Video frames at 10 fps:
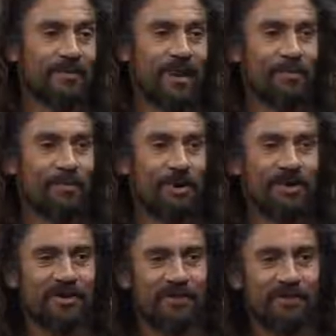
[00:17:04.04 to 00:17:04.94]
make or
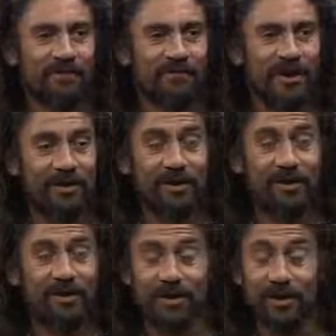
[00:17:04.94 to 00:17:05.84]
breaker of how
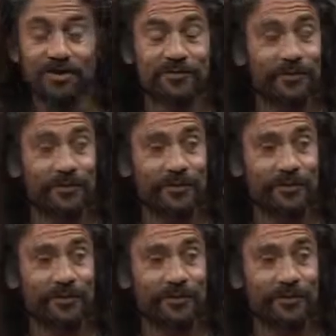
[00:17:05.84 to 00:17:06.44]
your show goes for the night,